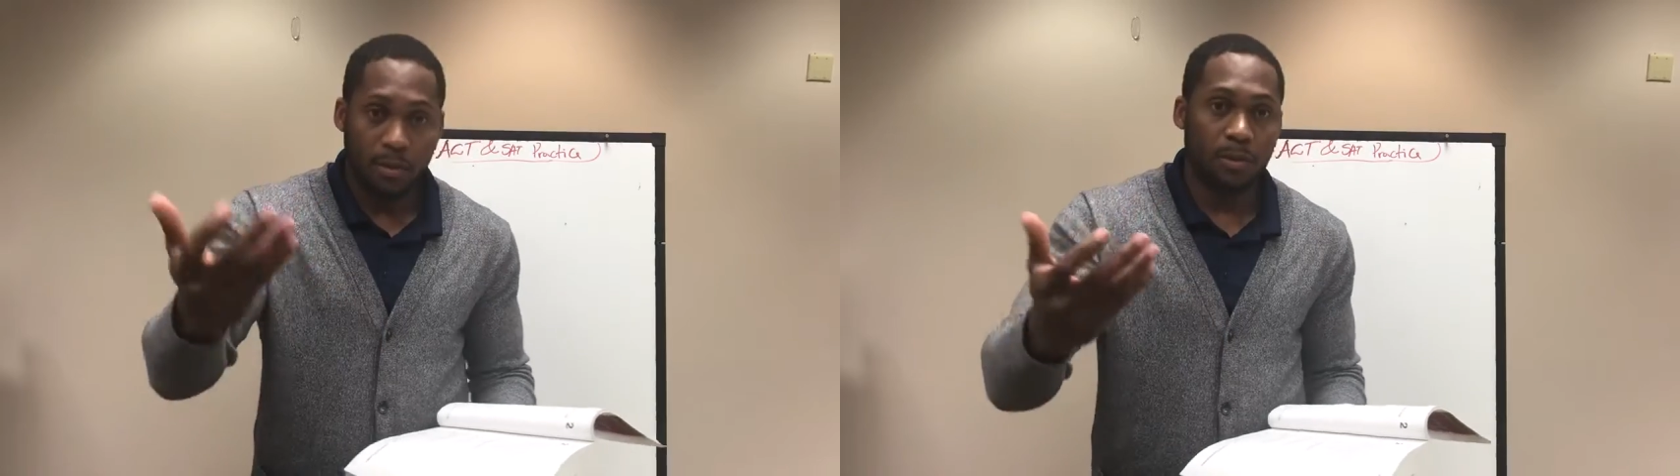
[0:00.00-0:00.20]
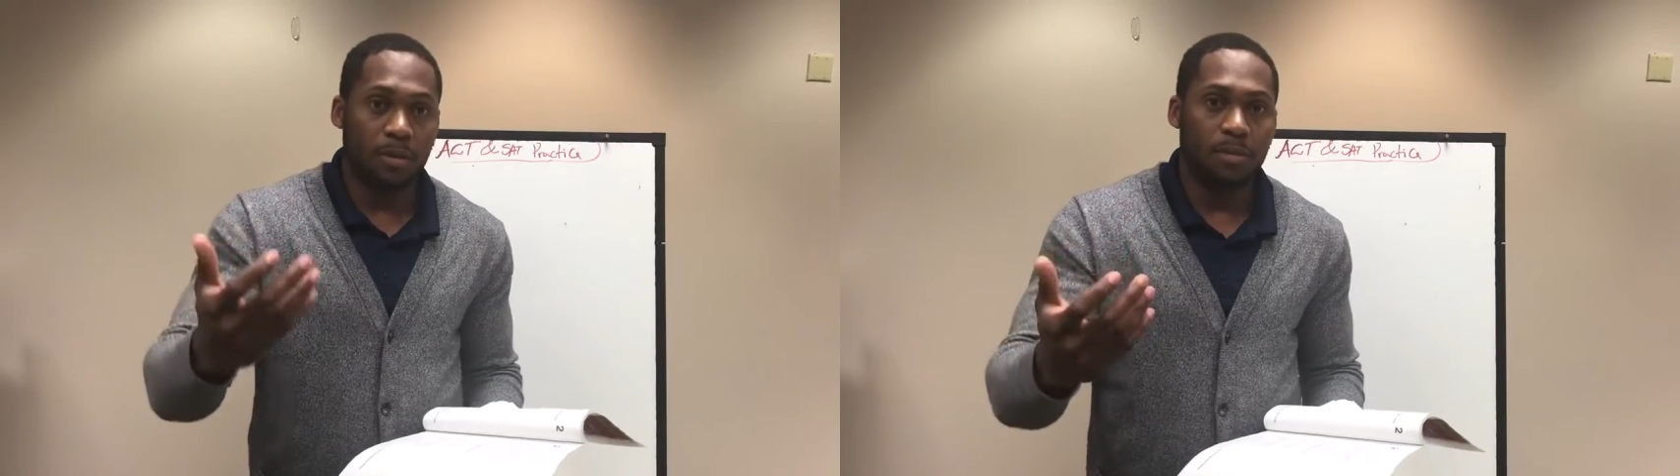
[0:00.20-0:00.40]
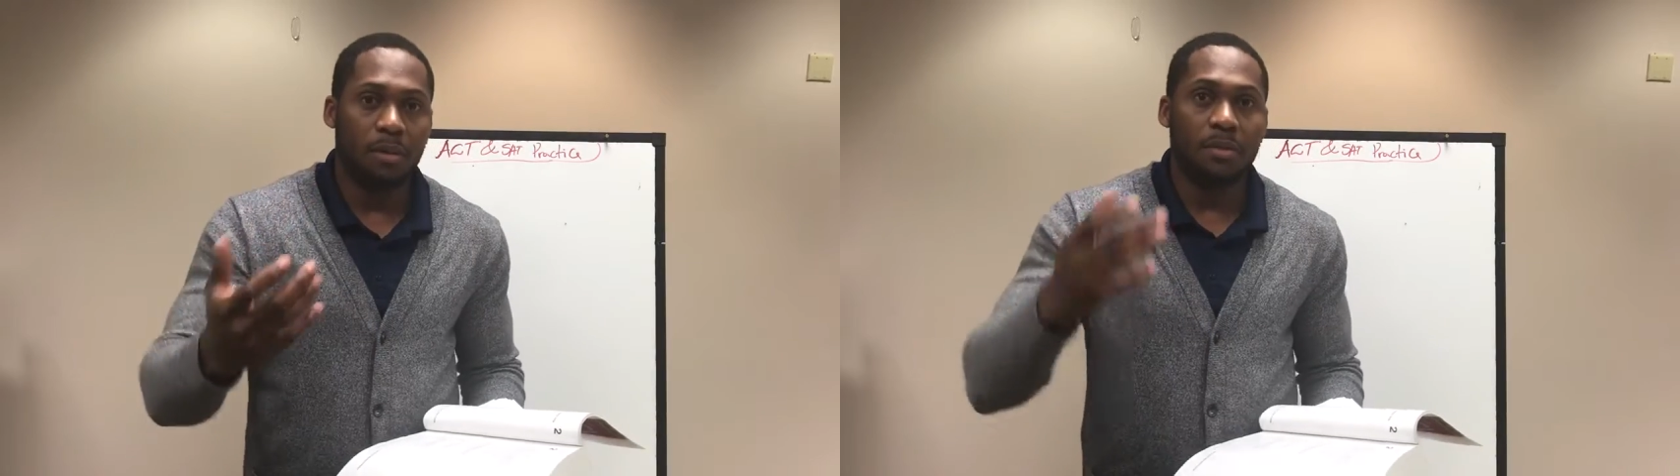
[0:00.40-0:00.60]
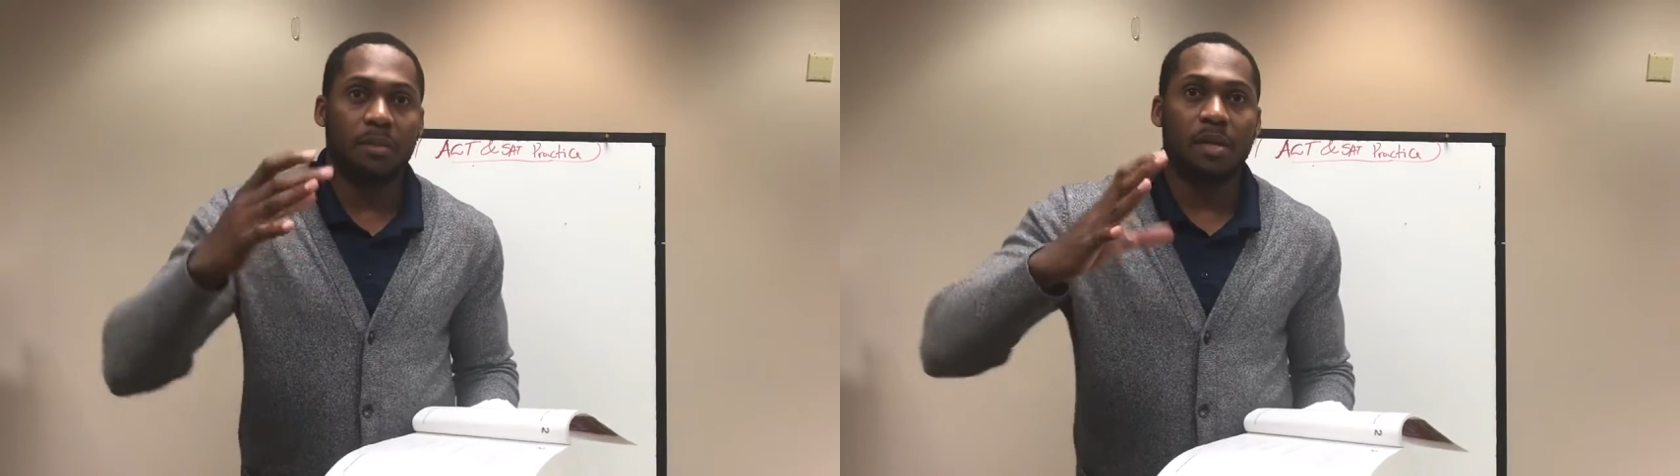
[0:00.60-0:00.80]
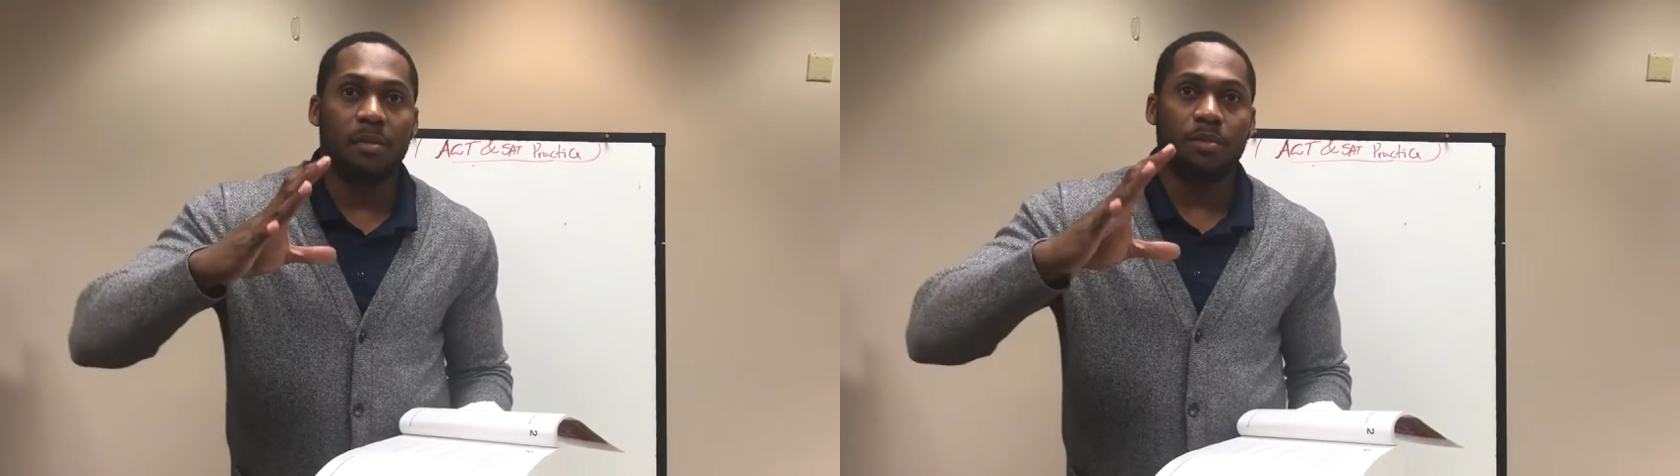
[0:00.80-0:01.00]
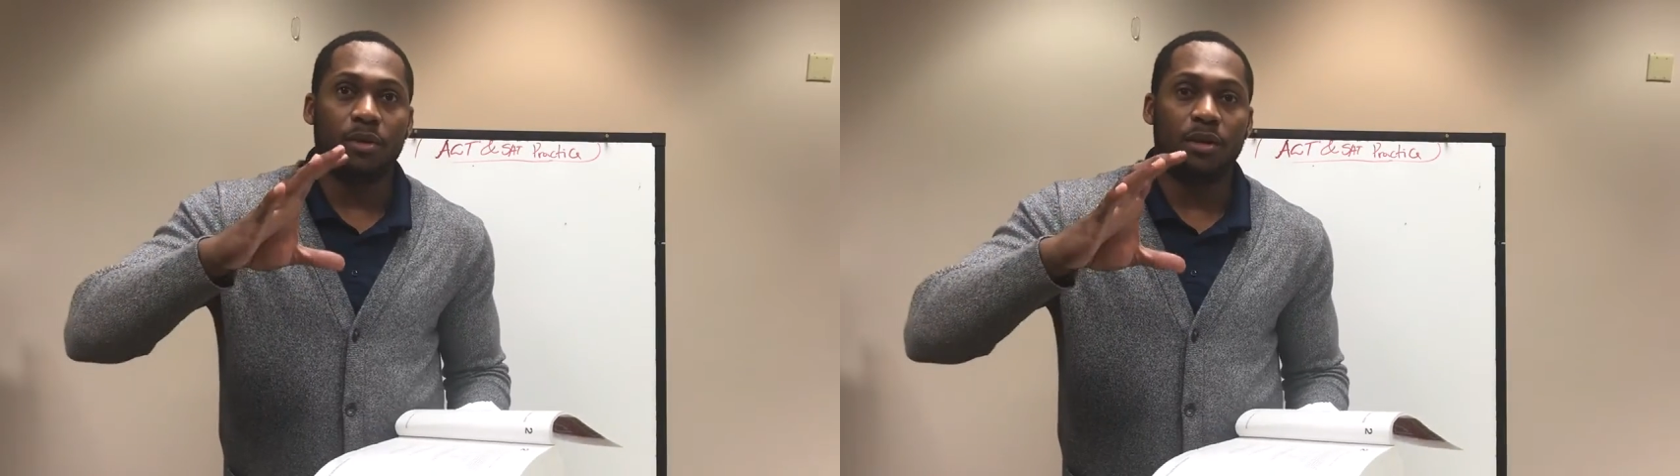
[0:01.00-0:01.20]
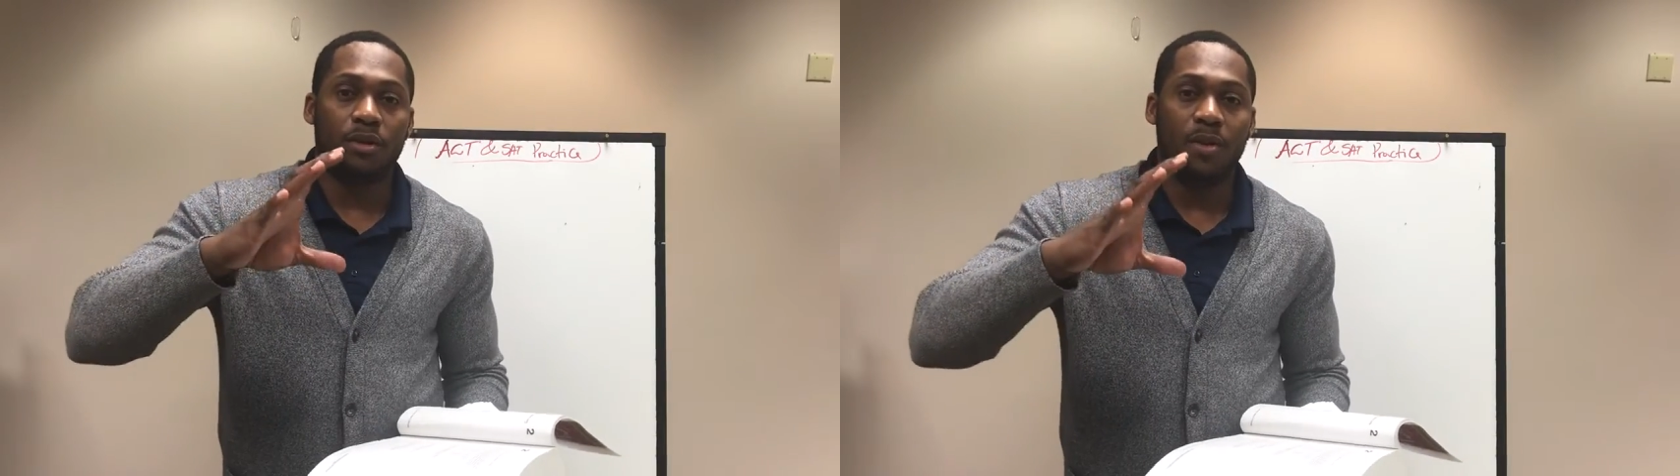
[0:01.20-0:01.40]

with word problems, sometimes we don't